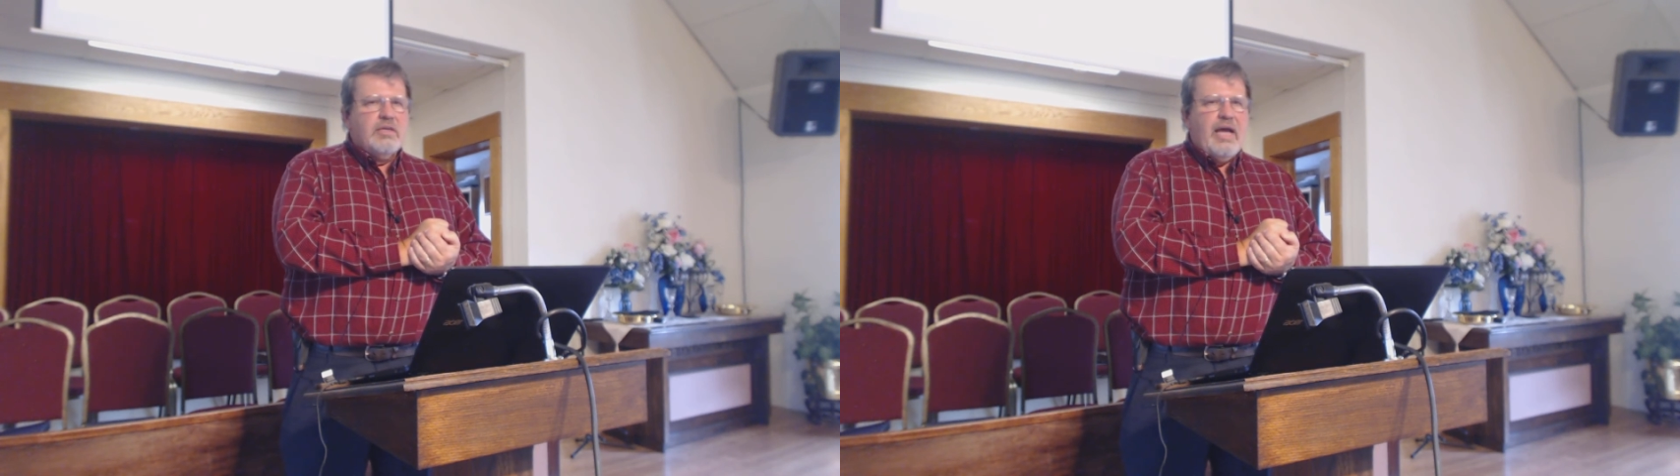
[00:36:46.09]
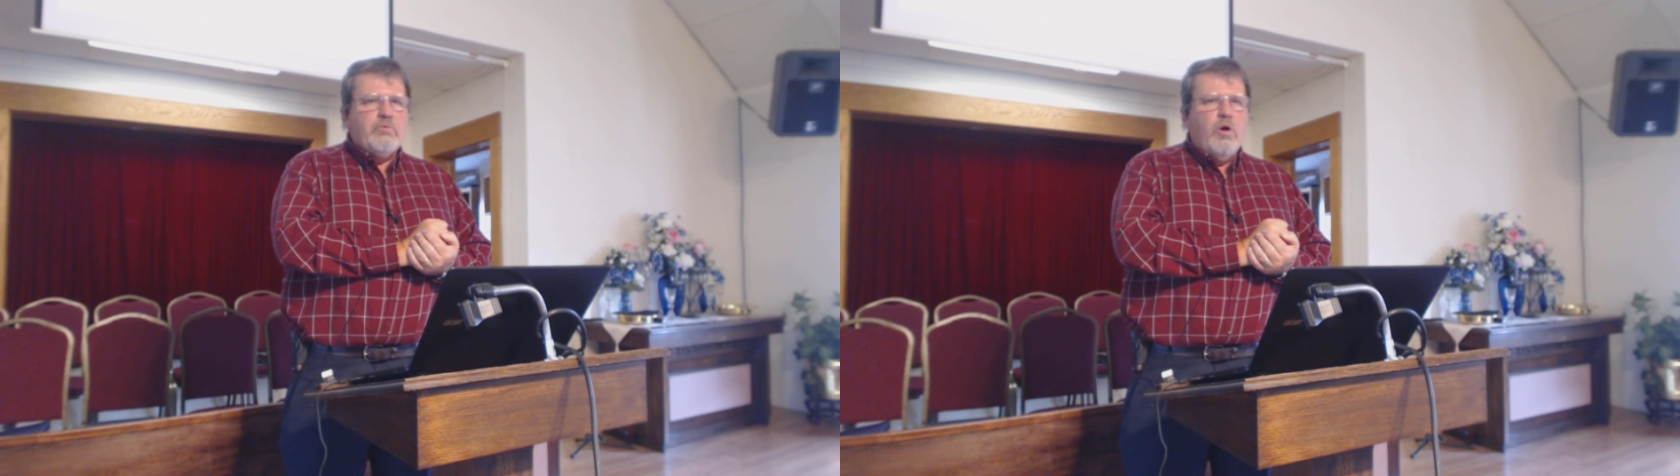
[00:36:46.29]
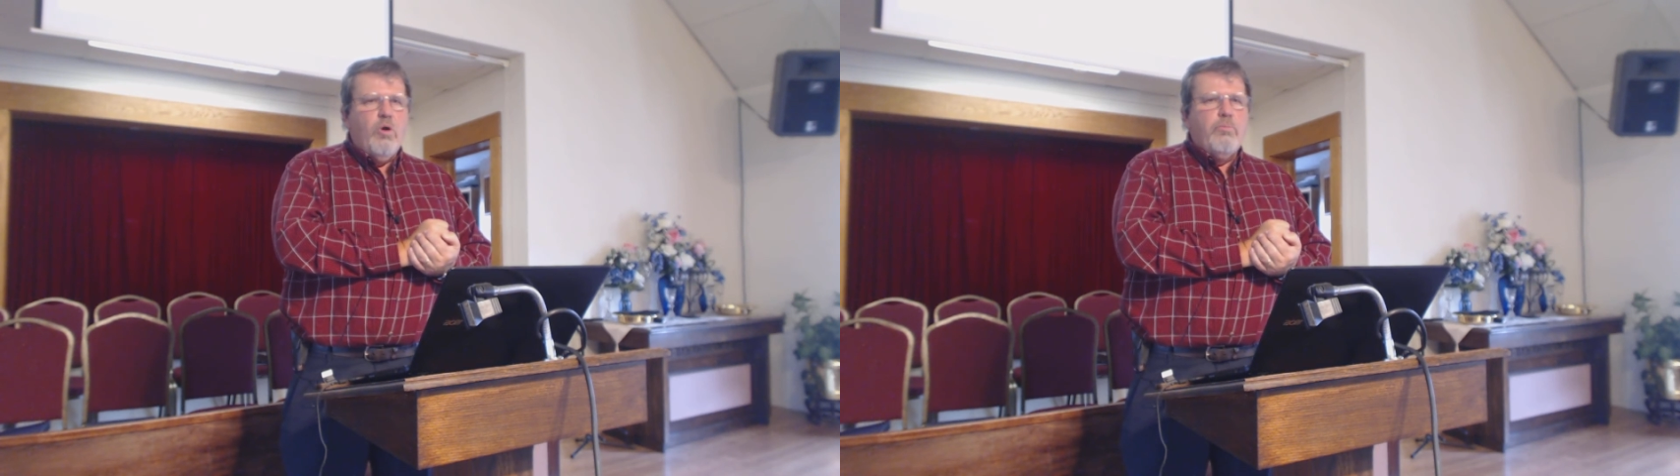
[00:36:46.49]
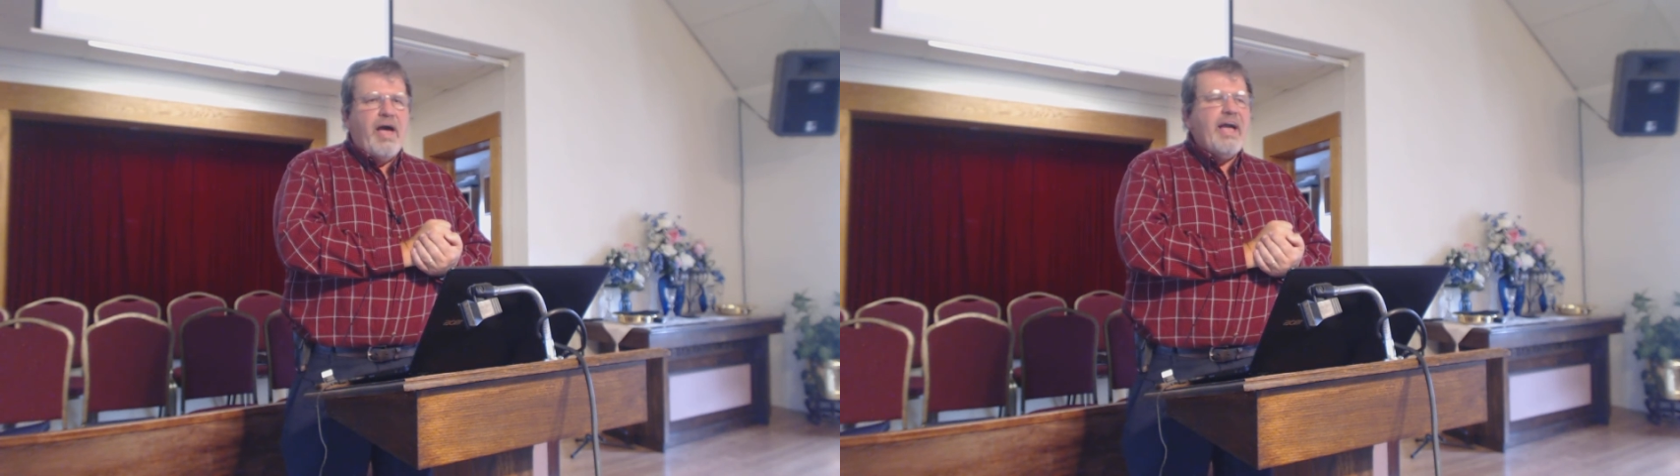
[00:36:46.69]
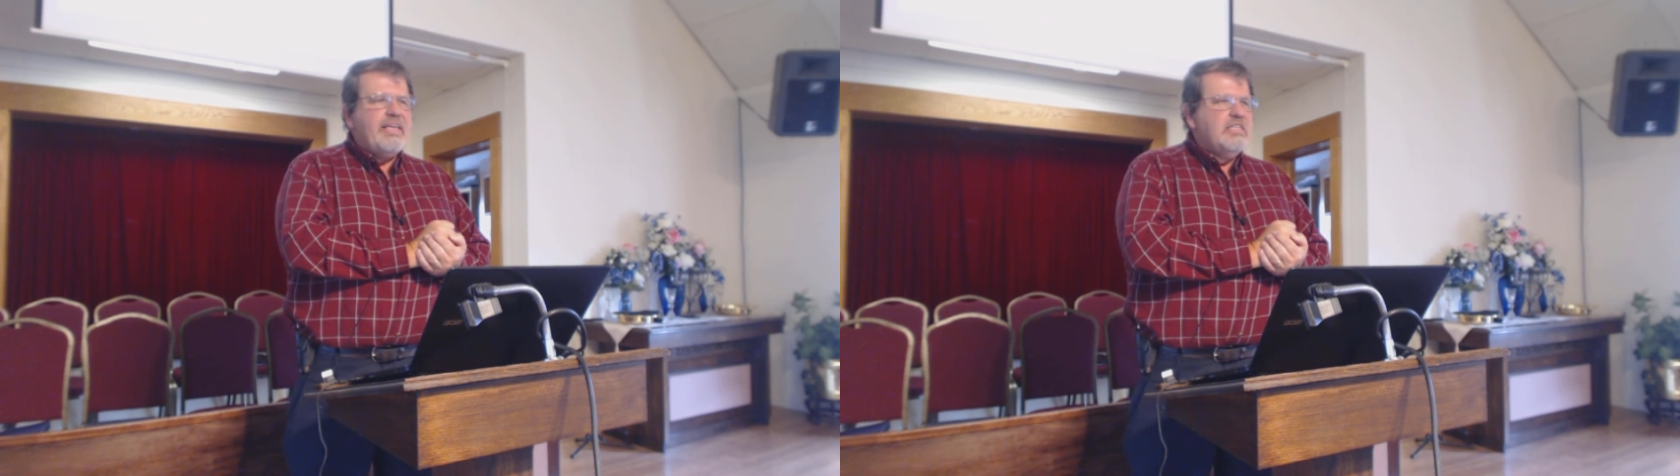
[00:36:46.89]
God will hold
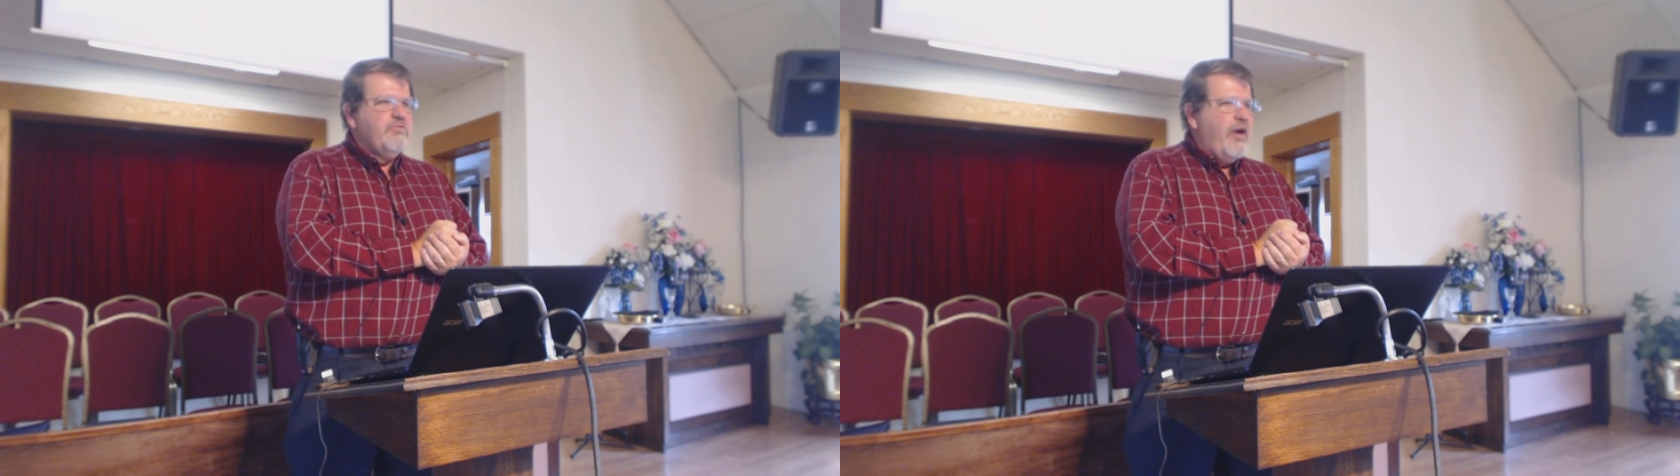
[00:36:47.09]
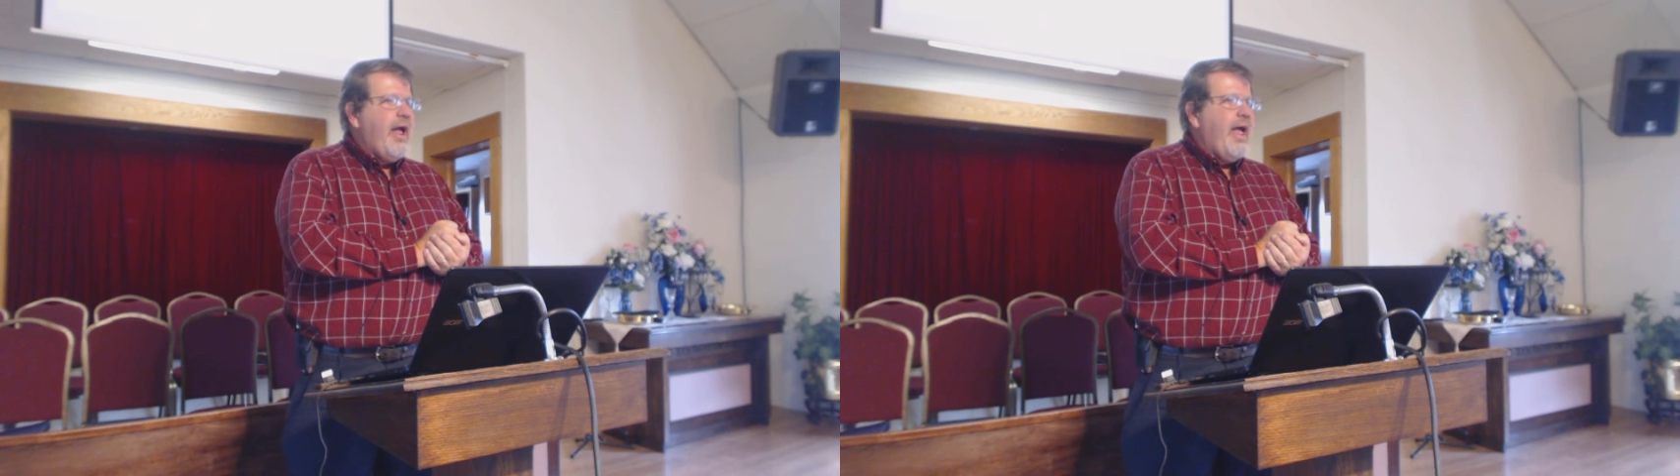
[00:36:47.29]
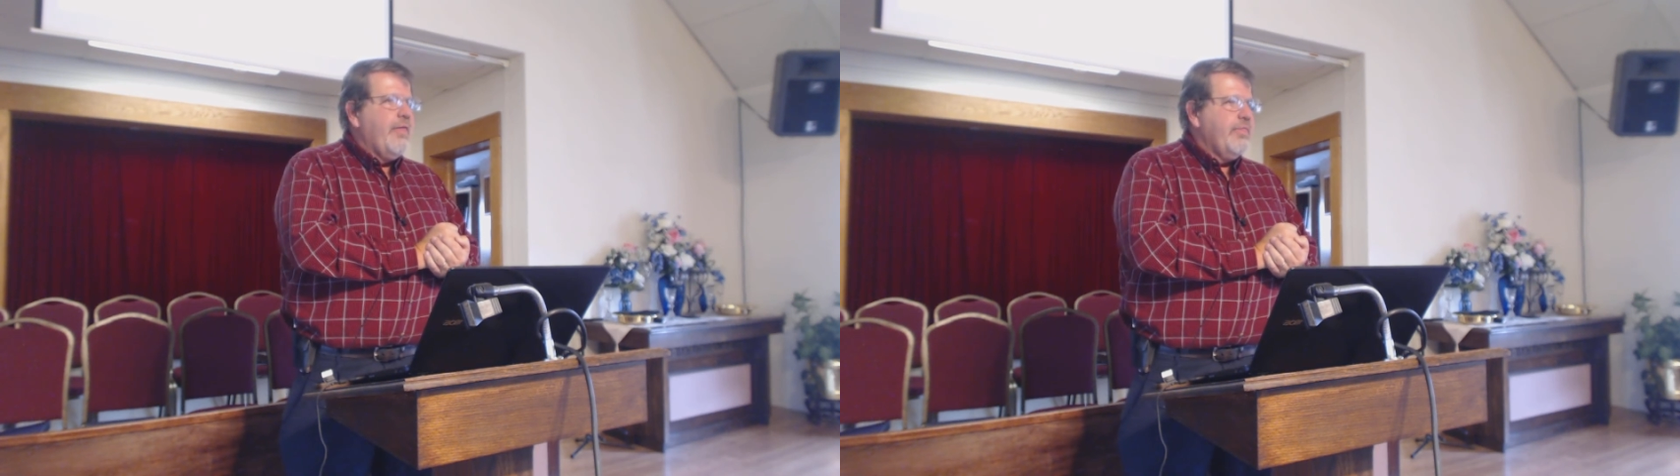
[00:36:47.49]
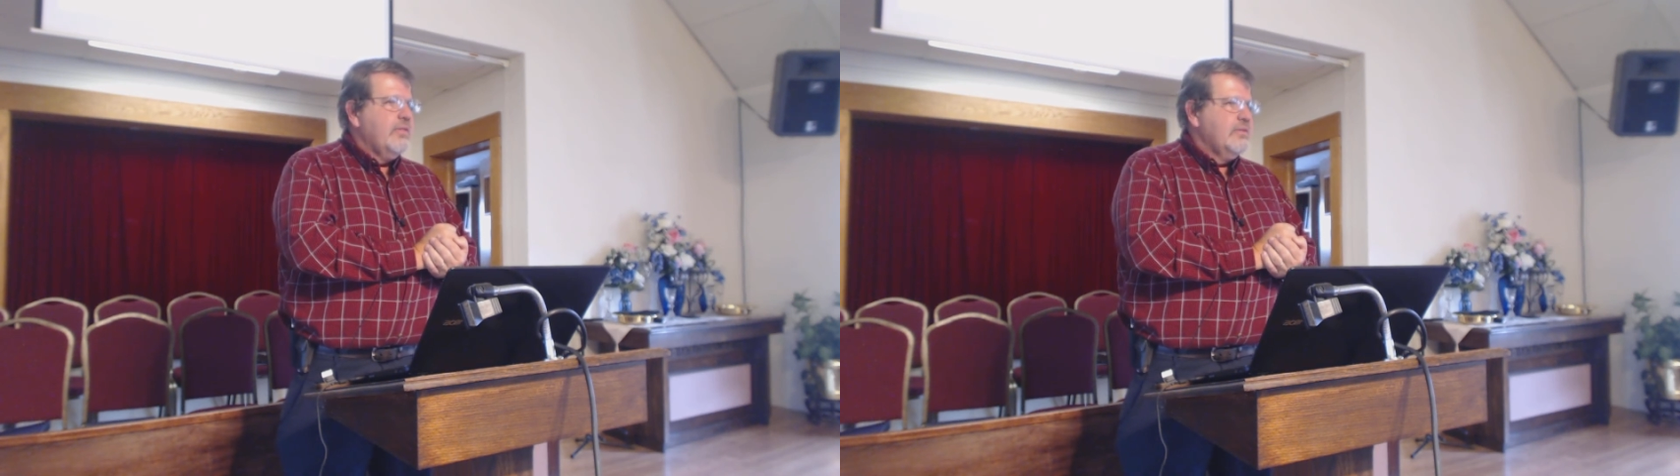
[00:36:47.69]
back His wrath